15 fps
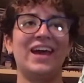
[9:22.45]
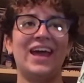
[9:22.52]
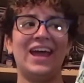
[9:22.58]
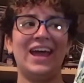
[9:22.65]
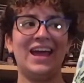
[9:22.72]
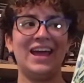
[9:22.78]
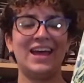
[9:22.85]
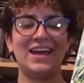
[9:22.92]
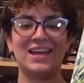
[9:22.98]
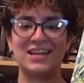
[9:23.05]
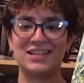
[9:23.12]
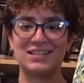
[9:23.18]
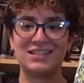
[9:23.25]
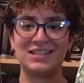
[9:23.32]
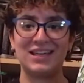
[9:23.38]

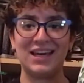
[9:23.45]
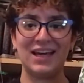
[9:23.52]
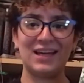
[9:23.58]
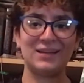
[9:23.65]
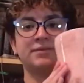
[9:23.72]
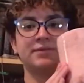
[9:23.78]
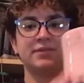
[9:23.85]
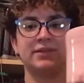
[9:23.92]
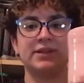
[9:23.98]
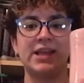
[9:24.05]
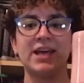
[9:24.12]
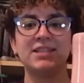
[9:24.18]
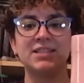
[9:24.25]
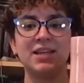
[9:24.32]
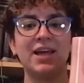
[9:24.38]
And yeah.
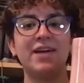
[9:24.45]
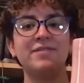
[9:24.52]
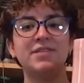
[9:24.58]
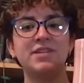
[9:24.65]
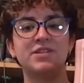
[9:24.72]
Next I have this